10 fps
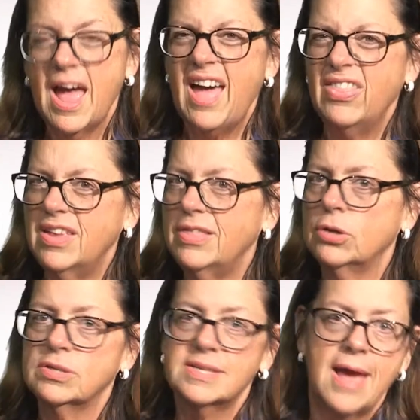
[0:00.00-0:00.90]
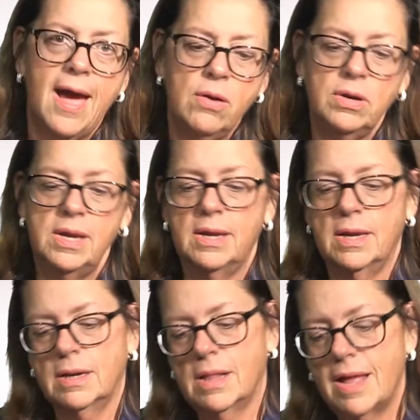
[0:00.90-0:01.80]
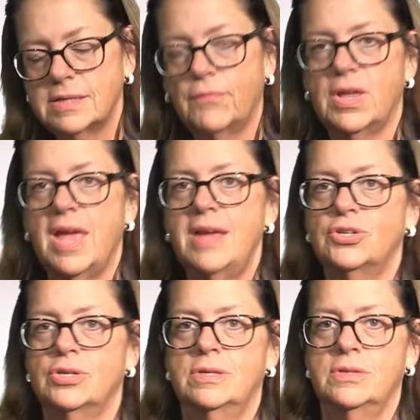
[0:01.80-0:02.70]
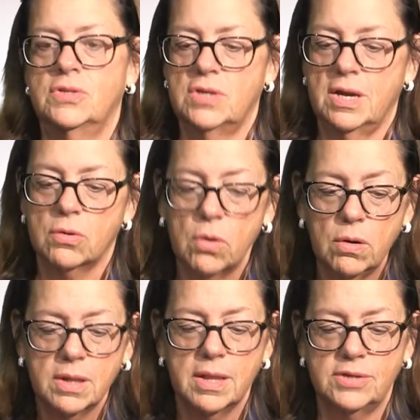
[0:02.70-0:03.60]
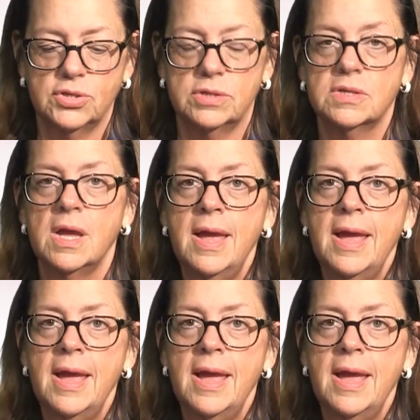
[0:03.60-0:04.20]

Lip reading: And then there's counting and classifications and correlations.